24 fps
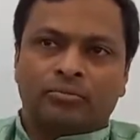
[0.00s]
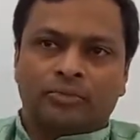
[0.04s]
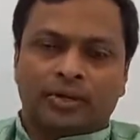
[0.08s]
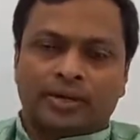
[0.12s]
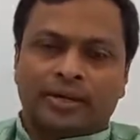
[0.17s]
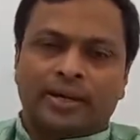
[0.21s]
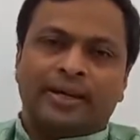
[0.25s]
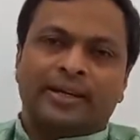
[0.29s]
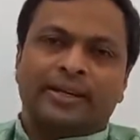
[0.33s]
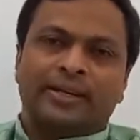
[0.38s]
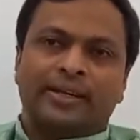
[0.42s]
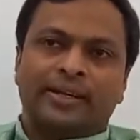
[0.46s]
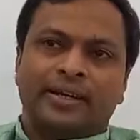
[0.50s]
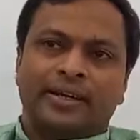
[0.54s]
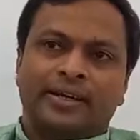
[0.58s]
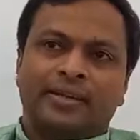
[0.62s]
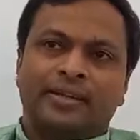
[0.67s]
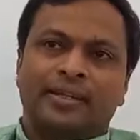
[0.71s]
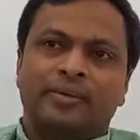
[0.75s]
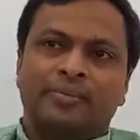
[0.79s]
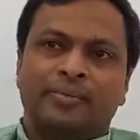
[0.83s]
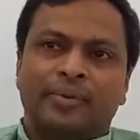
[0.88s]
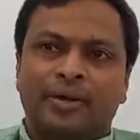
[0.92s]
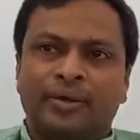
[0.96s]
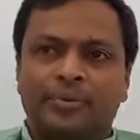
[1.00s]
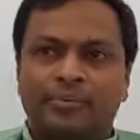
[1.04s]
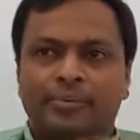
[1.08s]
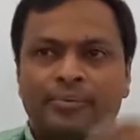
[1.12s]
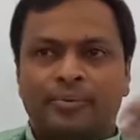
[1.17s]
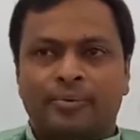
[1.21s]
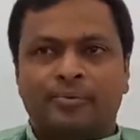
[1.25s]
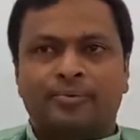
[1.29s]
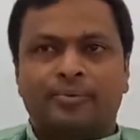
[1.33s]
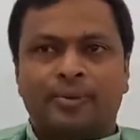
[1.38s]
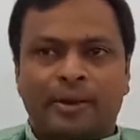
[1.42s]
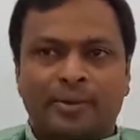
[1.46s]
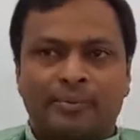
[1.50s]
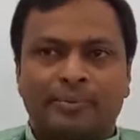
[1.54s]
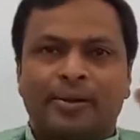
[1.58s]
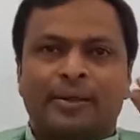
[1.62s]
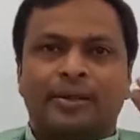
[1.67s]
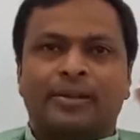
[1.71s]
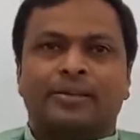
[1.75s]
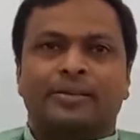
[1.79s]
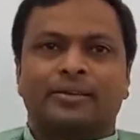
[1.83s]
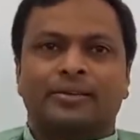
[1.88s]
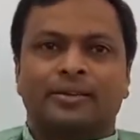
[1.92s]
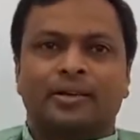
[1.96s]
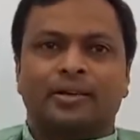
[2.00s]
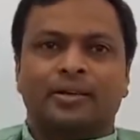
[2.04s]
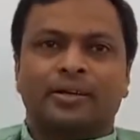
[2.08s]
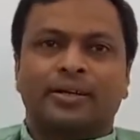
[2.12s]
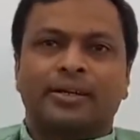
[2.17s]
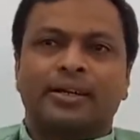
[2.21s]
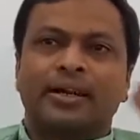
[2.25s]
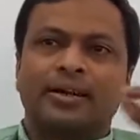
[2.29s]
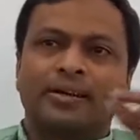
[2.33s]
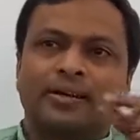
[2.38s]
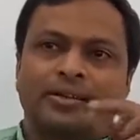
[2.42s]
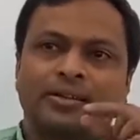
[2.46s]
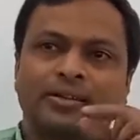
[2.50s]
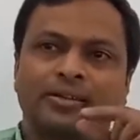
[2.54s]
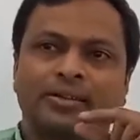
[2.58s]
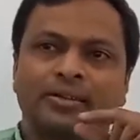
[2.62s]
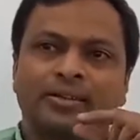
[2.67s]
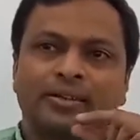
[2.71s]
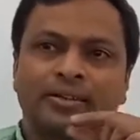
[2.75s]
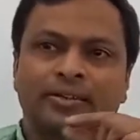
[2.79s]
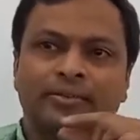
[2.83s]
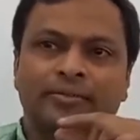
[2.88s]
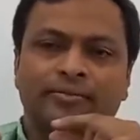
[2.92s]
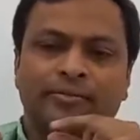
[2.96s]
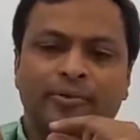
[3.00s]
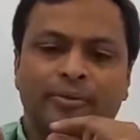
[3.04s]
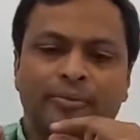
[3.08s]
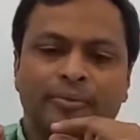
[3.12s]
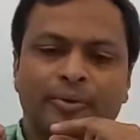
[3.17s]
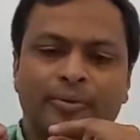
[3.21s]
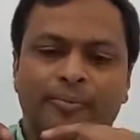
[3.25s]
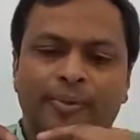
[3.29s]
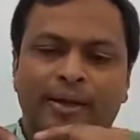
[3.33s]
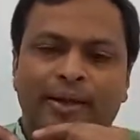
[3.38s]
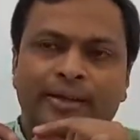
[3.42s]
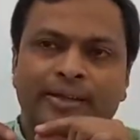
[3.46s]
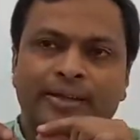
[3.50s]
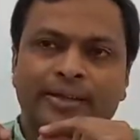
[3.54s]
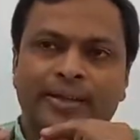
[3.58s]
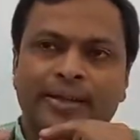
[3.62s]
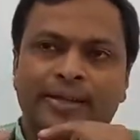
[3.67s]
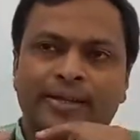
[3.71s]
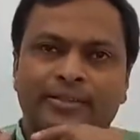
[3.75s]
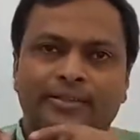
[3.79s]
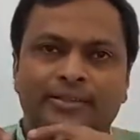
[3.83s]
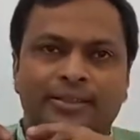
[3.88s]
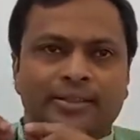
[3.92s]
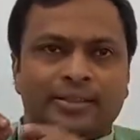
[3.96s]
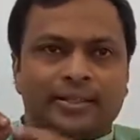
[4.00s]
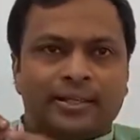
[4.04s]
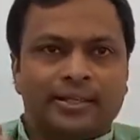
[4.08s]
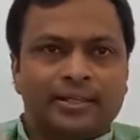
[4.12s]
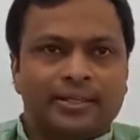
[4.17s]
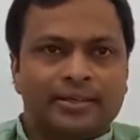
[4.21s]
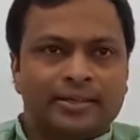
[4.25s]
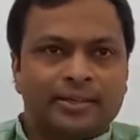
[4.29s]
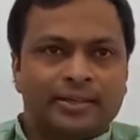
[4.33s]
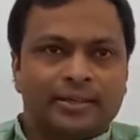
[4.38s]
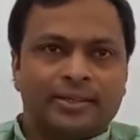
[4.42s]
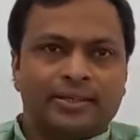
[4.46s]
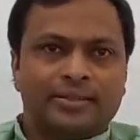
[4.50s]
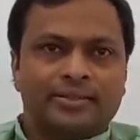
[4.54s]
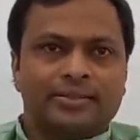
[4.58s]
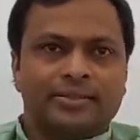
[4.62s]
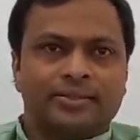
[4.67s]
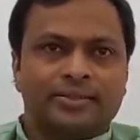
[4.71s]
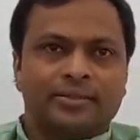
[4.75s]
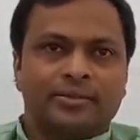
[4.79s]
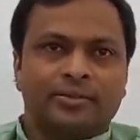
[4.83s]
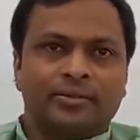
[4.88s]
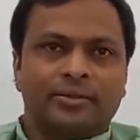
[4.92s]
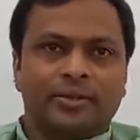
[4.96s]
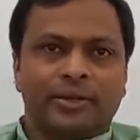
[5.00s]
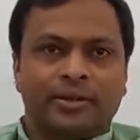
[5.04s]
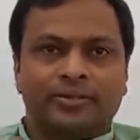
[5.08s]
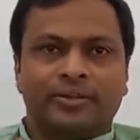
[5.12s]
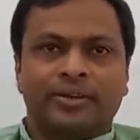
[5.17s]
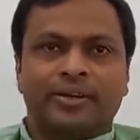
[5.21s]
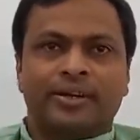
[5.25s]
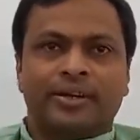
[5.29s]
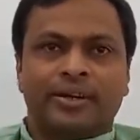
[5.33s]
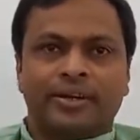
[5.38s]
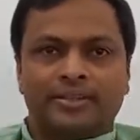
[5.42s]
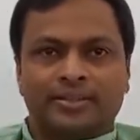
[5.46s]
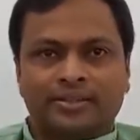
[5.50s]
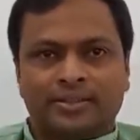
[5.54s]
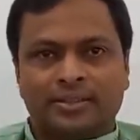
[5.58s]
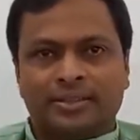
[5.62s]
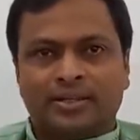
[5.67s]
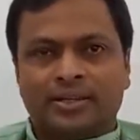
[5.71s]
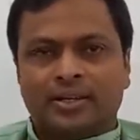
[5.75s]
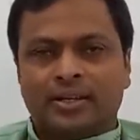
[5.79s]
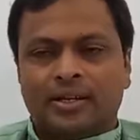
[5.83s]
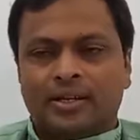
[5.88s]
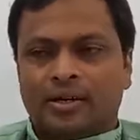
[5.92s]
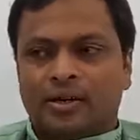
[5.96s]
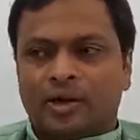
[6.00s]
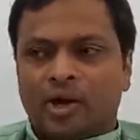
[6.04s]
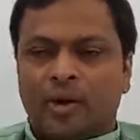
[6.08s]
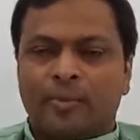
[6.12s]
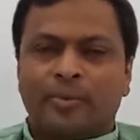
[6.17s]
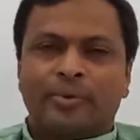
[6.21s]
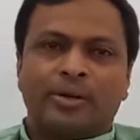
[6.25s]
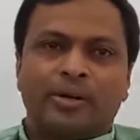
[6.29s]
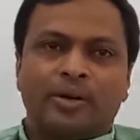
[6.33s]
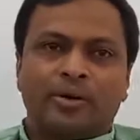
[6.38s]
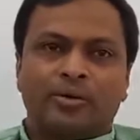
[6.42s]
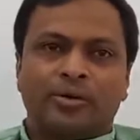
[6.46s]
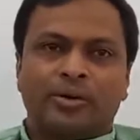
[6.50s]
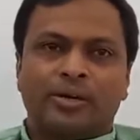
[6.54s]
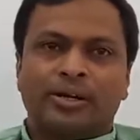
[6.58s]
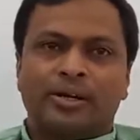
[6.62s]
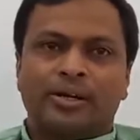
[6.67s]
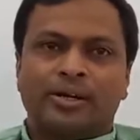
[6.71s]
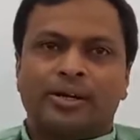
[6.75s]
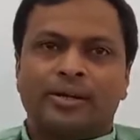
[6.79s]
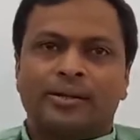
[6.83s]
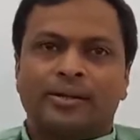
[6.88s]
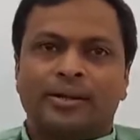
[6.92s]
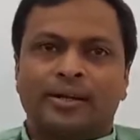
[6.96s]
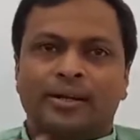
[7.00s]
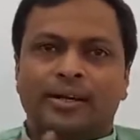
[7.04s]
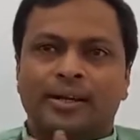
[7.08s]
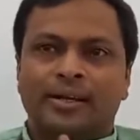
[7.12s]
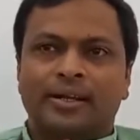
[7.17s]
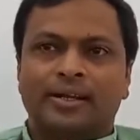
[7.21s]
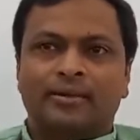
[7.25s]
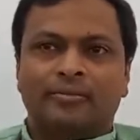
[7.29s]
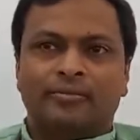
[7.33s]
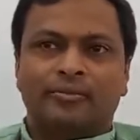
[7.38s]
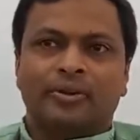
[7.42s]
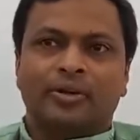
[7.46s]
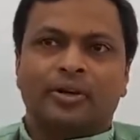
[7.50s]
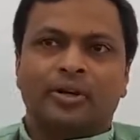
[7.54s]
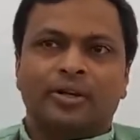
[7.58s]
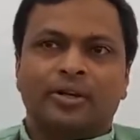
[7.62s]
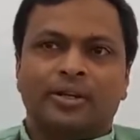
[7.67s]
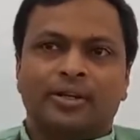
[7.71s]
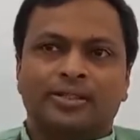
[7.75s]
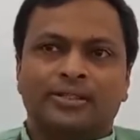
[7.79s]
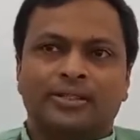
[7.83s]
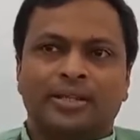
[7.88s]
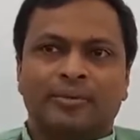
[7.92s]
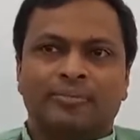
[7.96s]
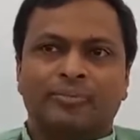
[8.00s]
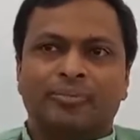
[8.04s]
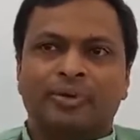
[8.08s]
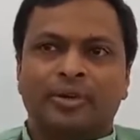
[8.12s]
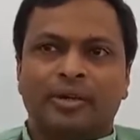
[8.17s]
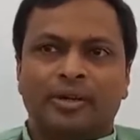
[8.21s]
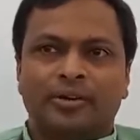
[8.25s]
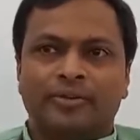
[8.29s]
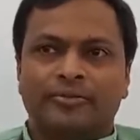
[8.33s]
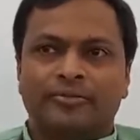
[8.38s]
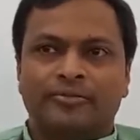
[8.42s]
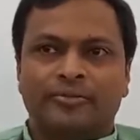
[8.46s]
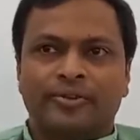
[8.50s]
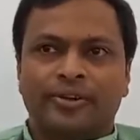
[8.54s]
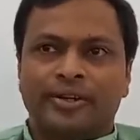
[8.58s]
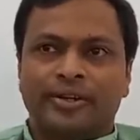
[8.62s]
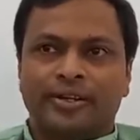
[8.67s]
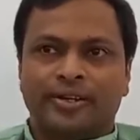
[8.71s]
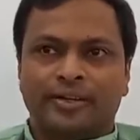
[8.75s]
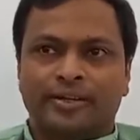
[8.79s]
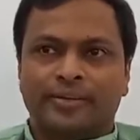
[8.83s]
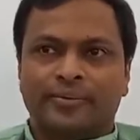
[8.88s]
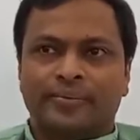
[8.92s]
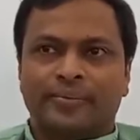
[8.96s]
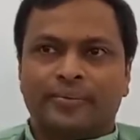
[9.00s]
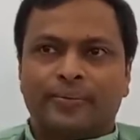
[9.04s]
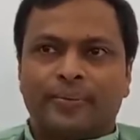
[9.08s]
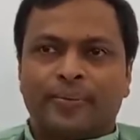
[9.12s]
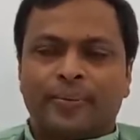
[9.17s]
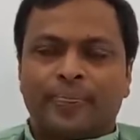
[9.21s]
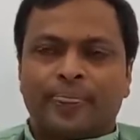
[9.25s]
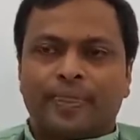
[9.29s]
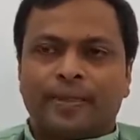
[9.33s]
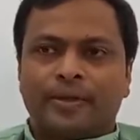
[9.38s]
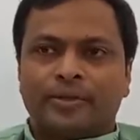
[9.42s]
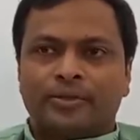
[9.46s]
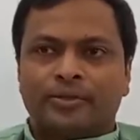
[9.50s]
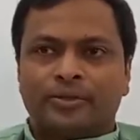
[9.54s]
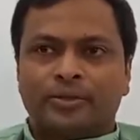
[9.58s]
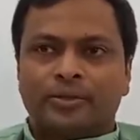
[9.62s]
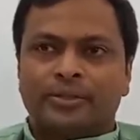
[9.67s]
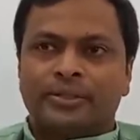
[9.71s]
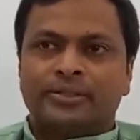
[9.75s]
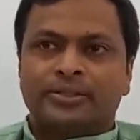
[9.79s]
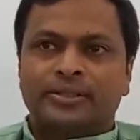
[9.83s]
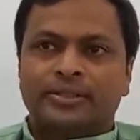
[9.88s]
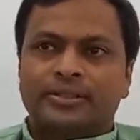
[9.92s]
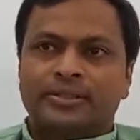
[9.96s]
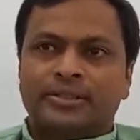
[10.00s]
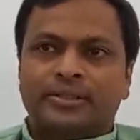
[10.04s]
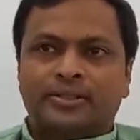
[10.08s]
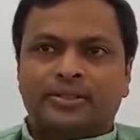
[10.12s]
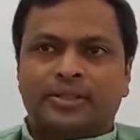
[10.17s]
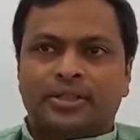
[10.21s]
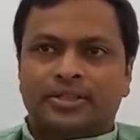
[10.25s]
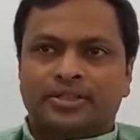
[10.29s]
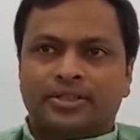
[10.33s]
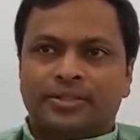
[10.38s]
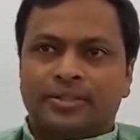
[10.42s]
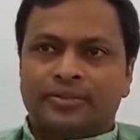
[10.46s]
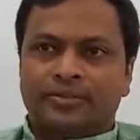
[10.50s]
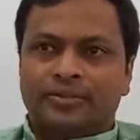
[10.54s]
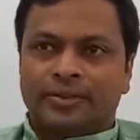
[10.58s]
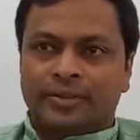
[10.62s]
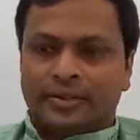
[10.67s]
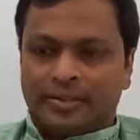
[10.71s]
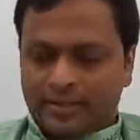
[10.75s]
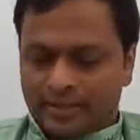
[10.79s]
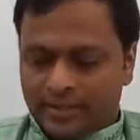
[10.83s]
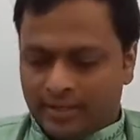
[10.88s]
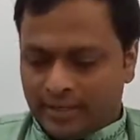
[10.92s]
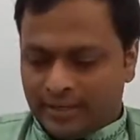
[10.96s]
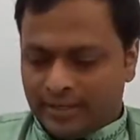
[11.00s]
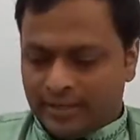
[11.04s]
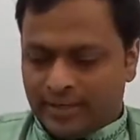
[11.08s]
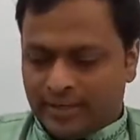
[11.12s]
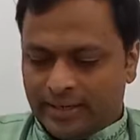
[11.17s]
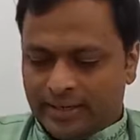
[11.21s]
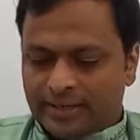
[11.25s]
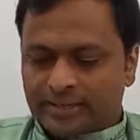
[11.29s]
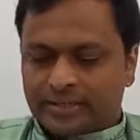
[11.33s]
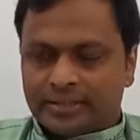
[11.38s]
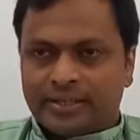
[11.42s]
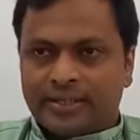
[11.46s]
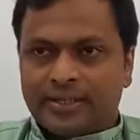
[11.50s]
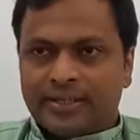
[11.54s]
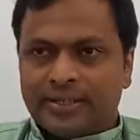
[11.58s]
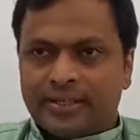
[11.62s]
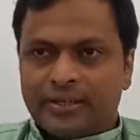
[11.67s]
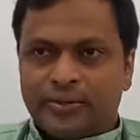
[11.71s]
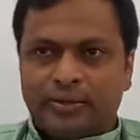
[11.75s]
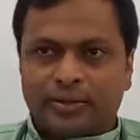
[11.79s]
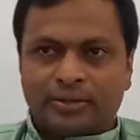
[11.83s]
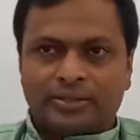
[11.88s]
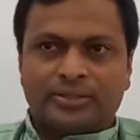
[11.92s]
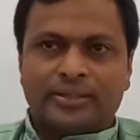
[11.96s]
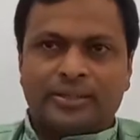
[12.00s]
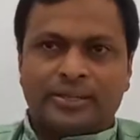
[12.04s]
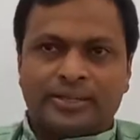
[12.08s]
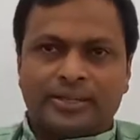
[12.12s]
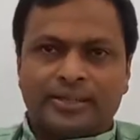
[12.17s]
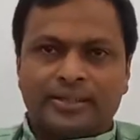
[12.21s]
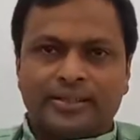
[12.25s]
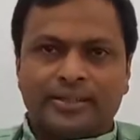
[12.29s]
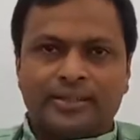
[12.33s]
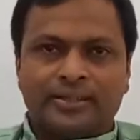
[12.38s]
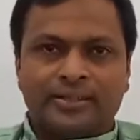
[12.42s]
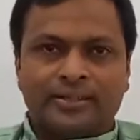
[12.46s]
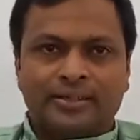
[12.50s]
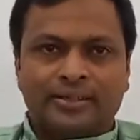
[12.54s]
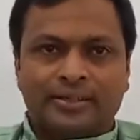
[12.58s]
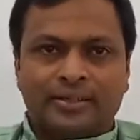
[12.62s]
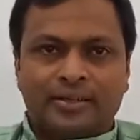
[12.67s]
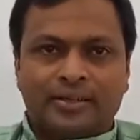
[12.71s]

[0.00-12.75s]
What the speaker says: connecting another pipeline or a duct from a pancreas, and then it is giving it as a common outlet, like we call it as ampulla of Vater. So this is a structure where I study, you are studying the